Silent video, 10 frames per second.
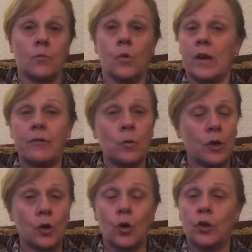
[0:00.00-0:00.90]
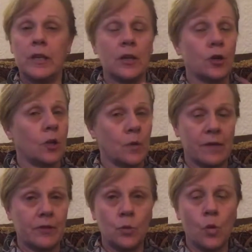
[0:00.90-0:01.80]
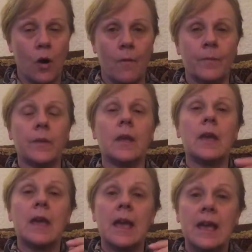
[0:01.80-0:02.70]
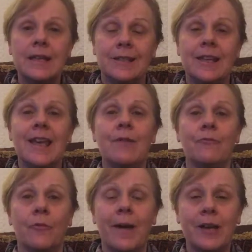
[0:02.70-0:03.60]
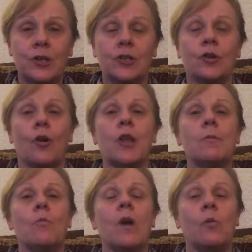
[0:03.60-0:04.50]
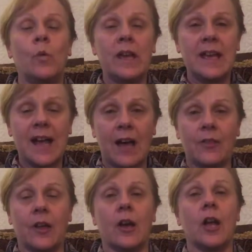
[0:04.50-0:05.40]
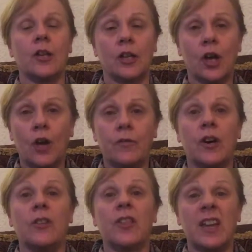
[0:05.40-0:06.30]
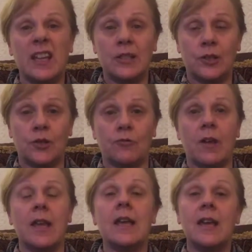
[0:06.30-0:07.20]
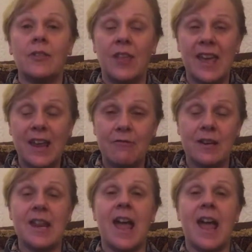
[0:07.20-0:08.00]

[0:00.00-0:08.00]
whatever you want to call it, you can call it whatever you want, is the information document where we gather and cover the history, the here and